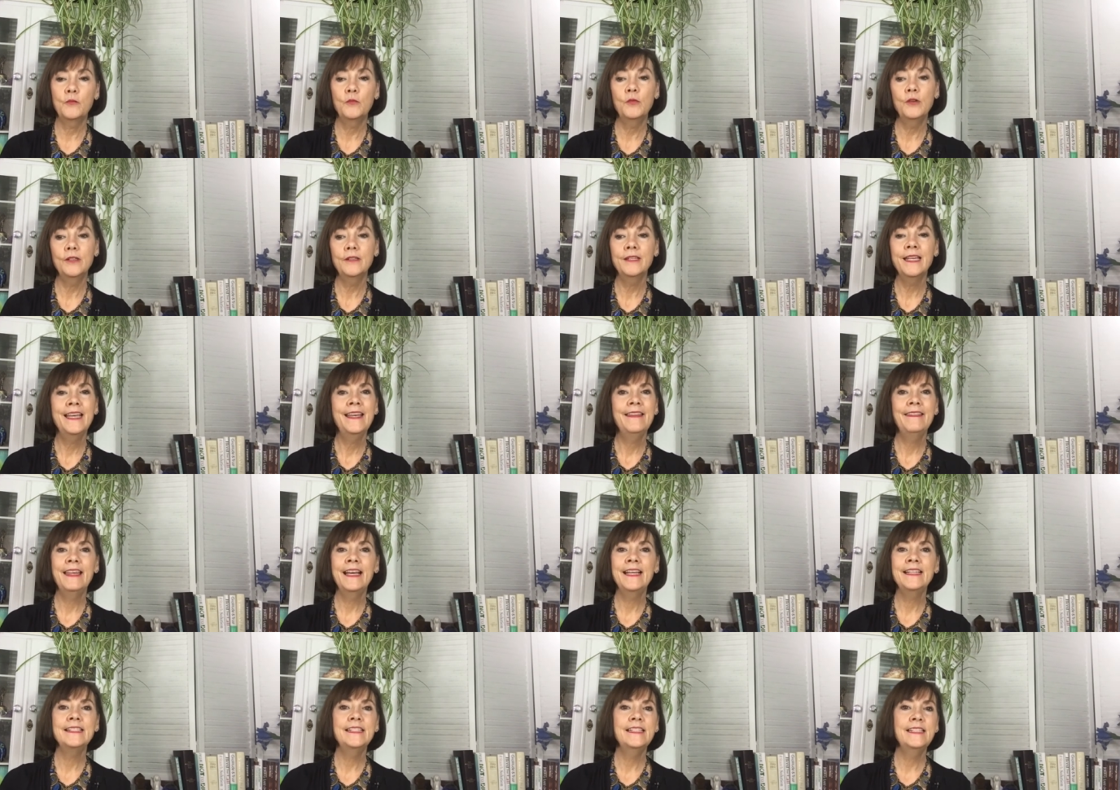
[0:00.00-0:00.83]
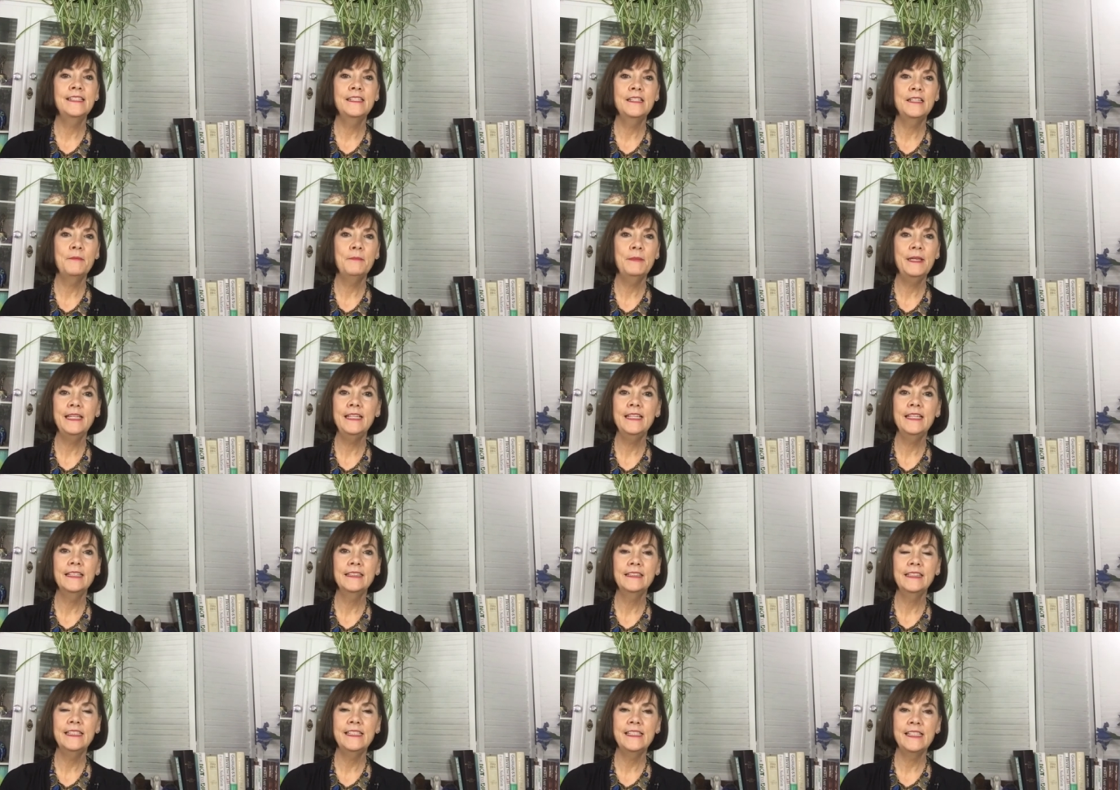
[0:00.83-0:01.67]
Well, that didn't
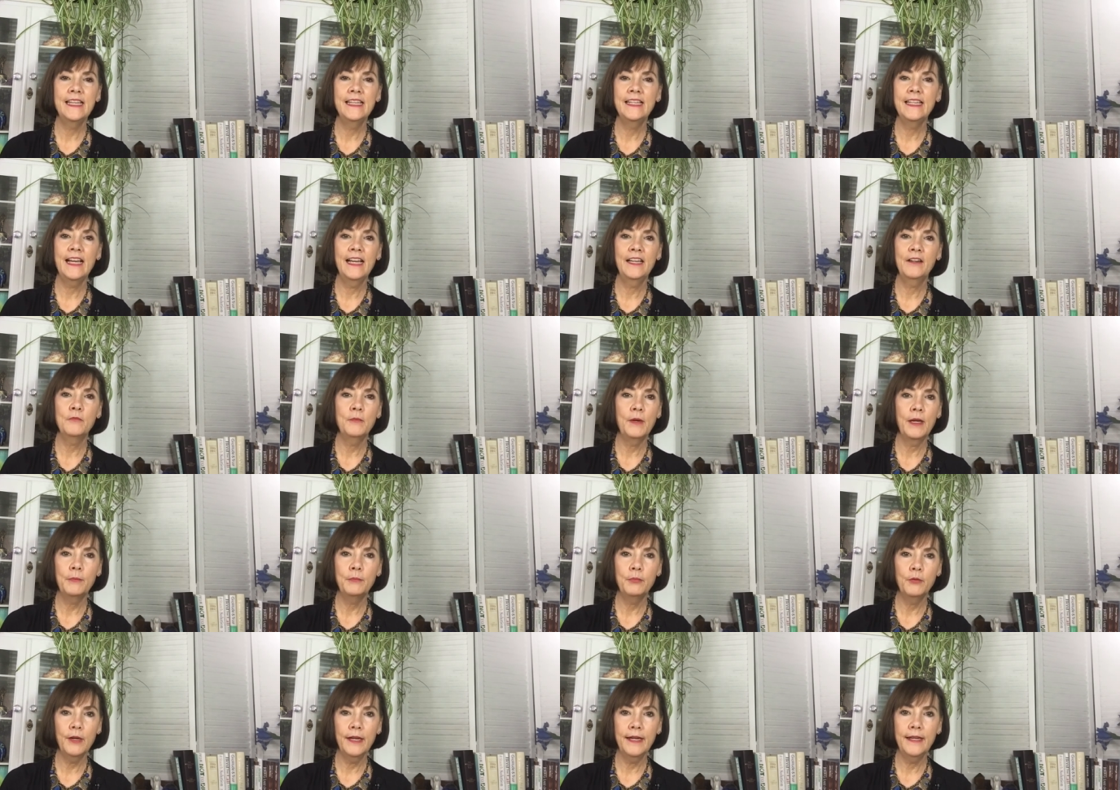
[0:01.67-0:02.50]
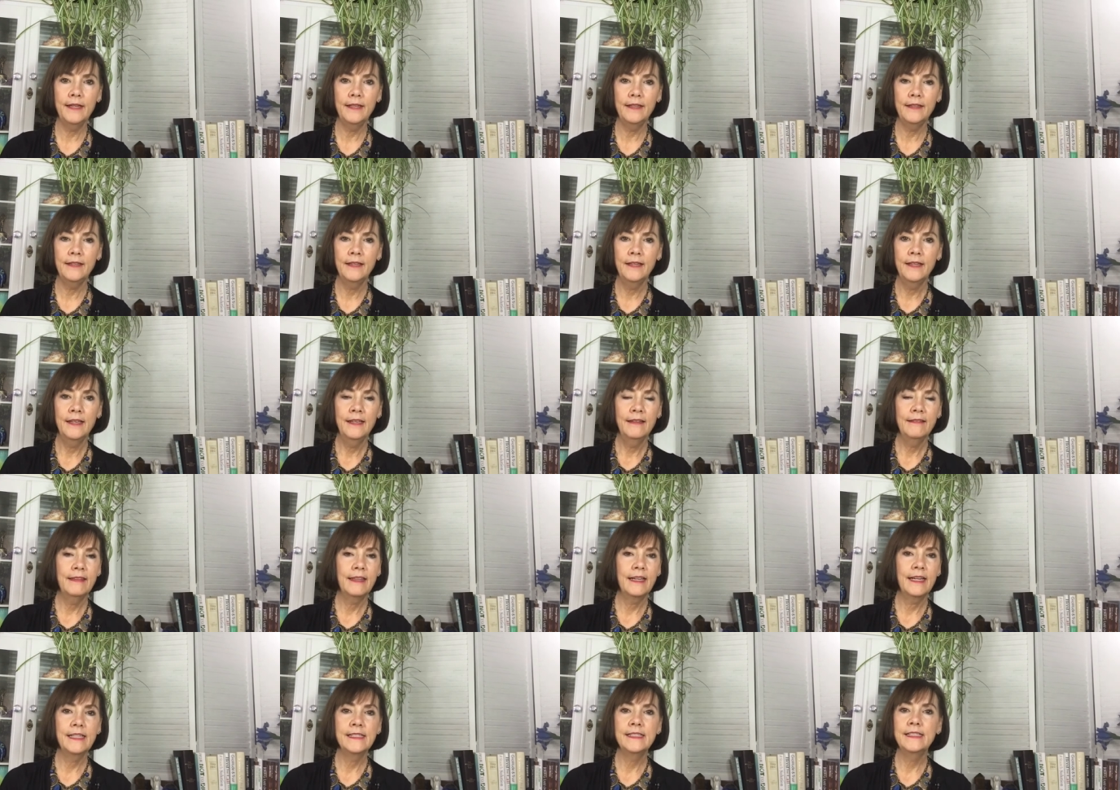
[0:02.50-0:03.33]
immediately take out of my brain
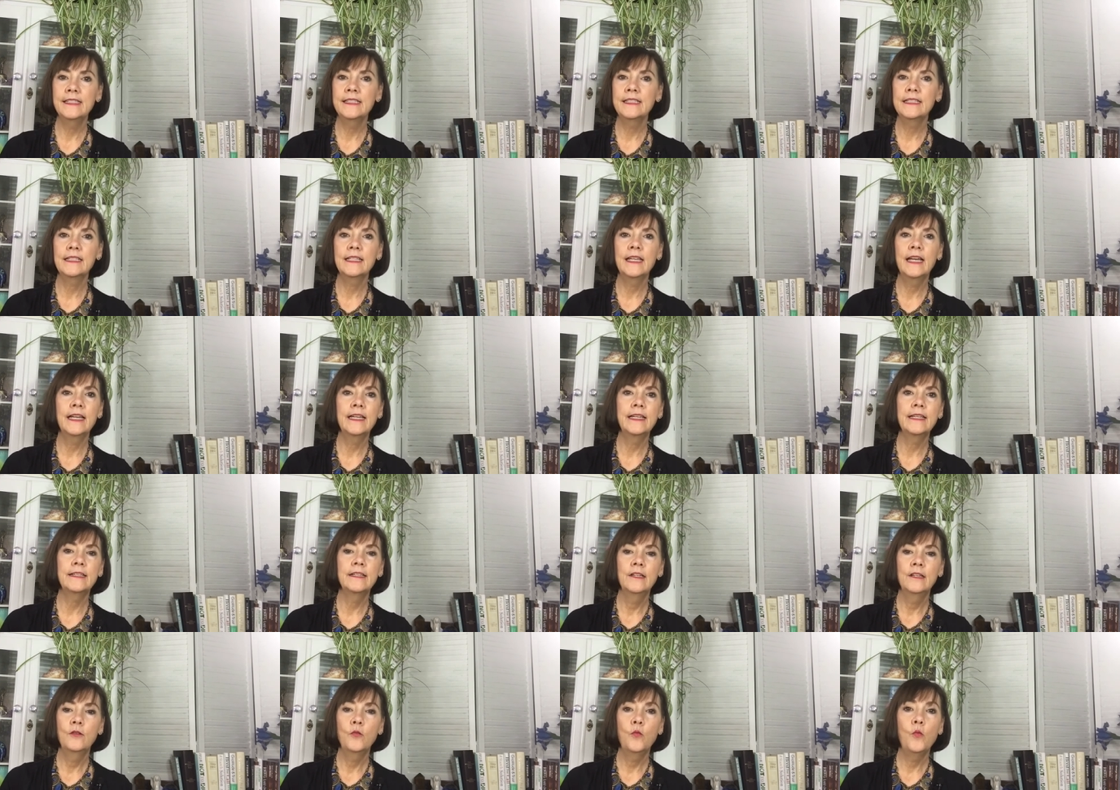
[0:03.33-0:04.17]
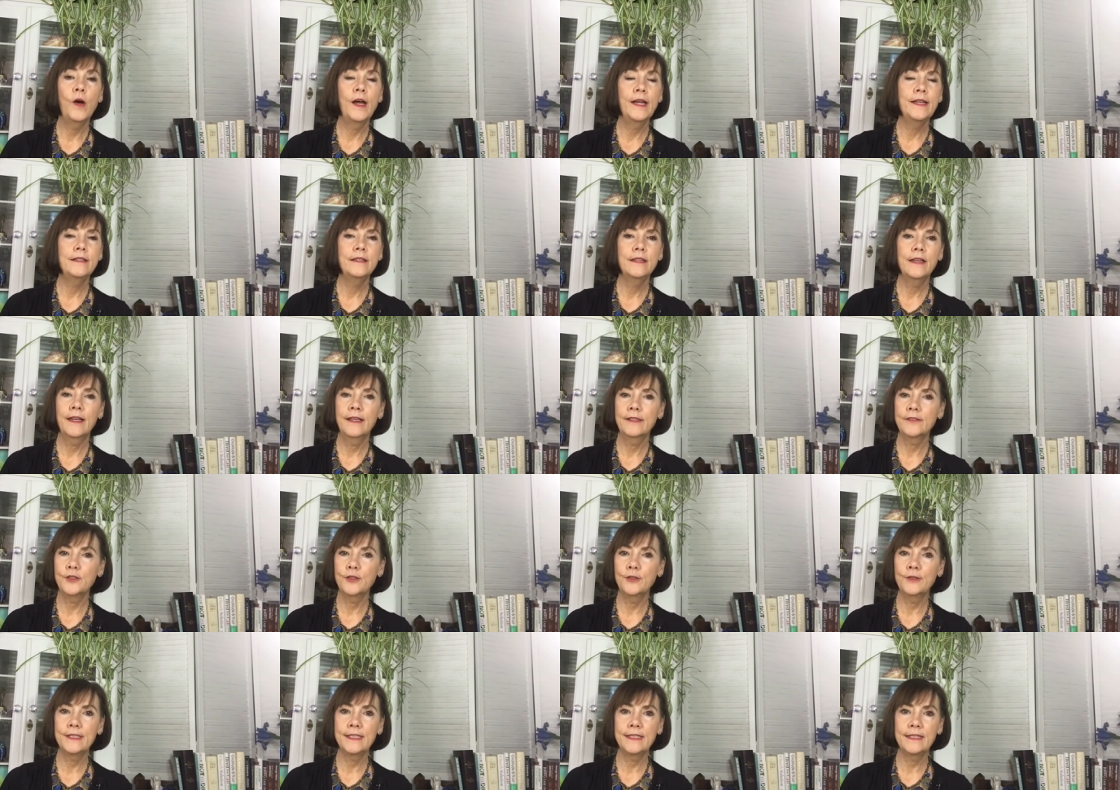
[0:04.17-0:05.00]
that I didn't like White
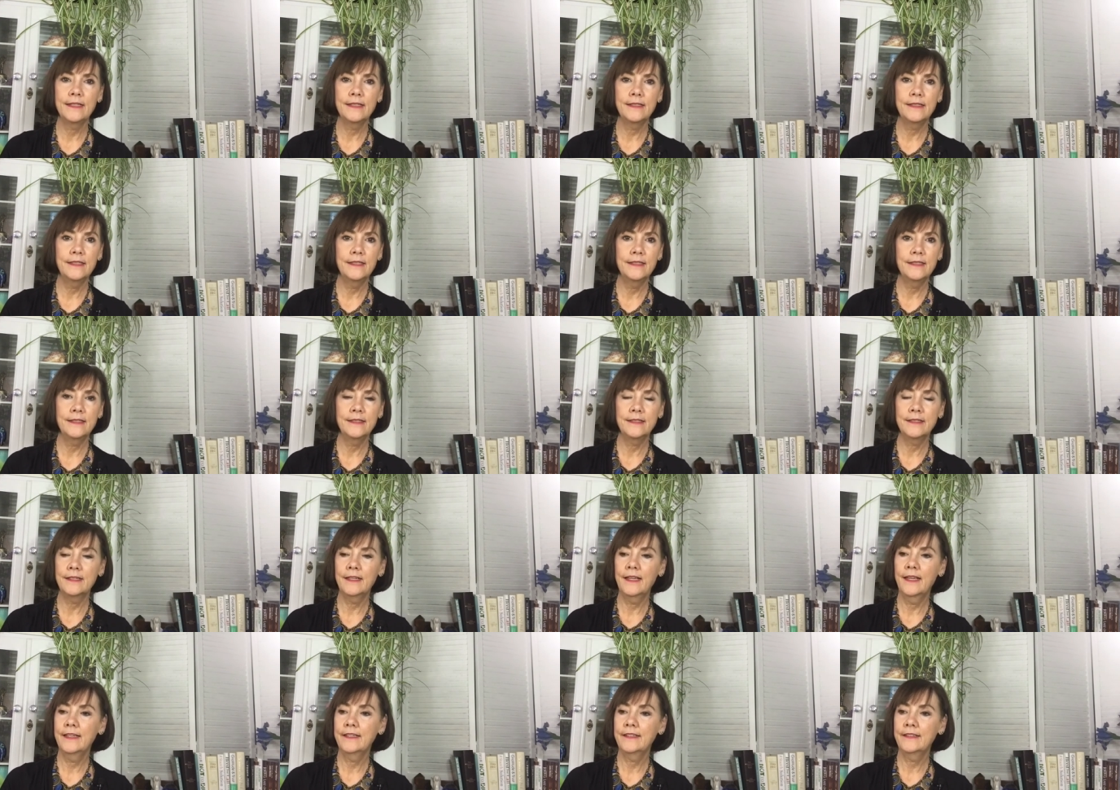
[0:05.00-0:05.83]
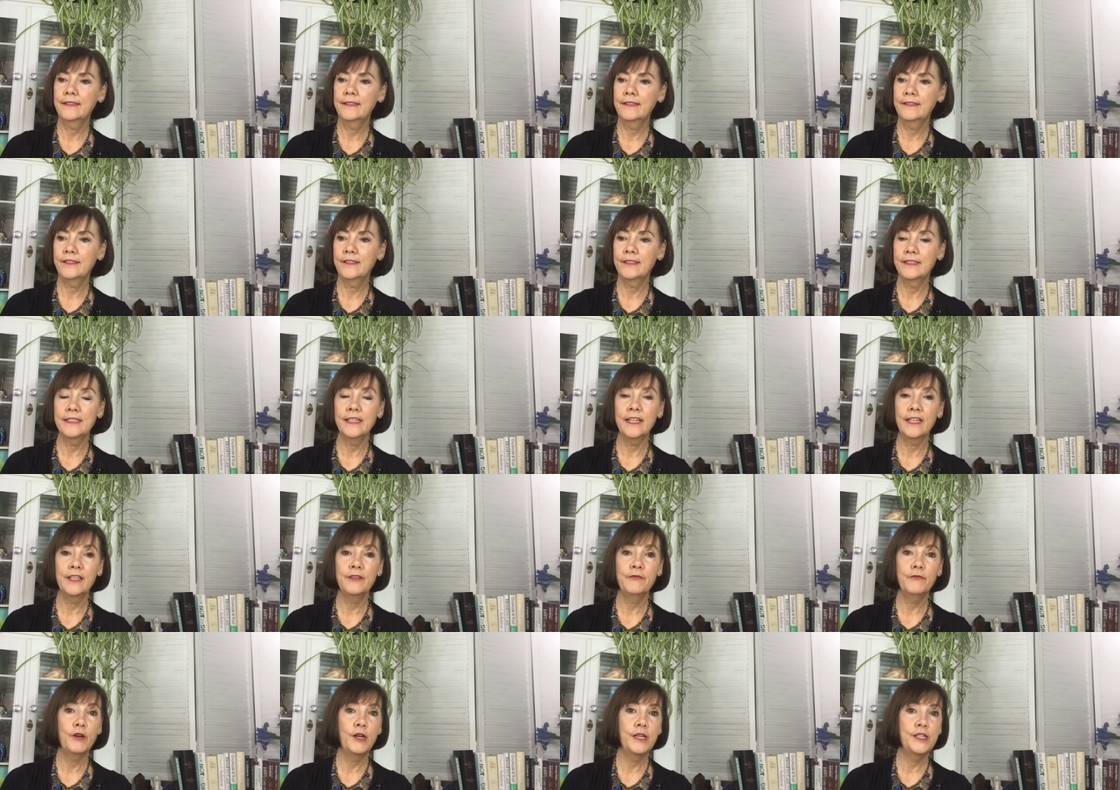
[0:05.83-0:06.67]
Castles and I didn't like
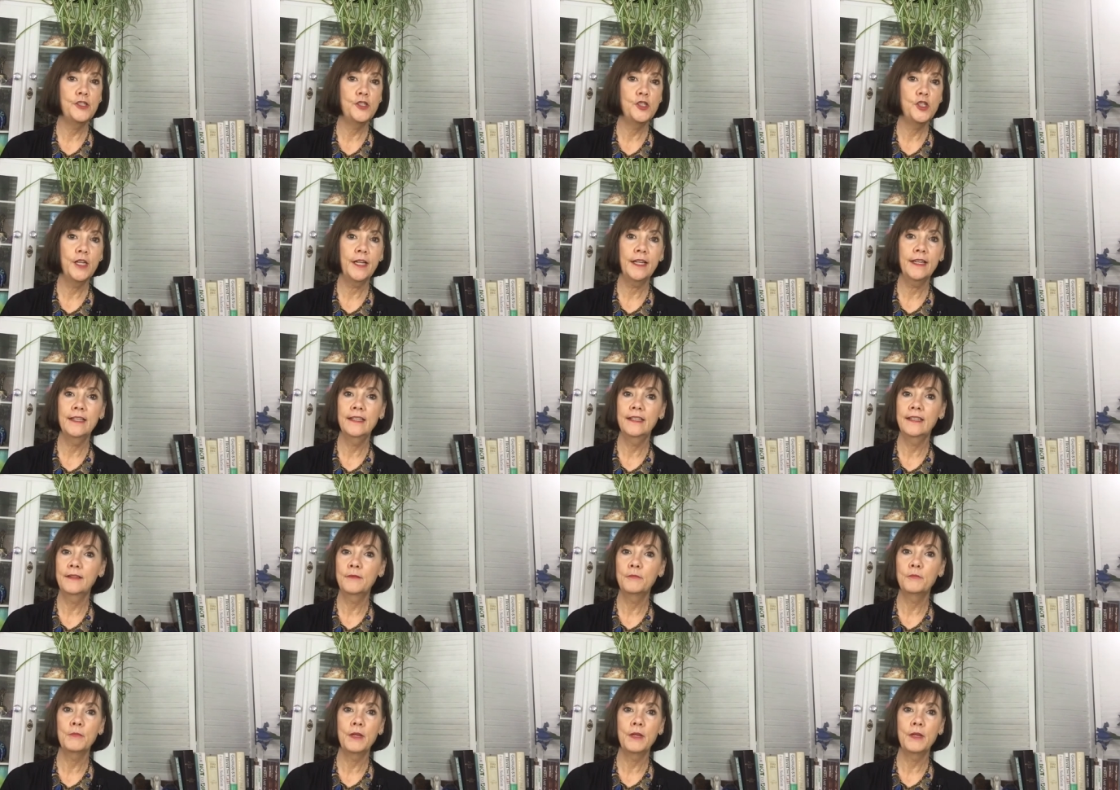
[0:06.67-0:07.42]
Kentucky Fried Chicken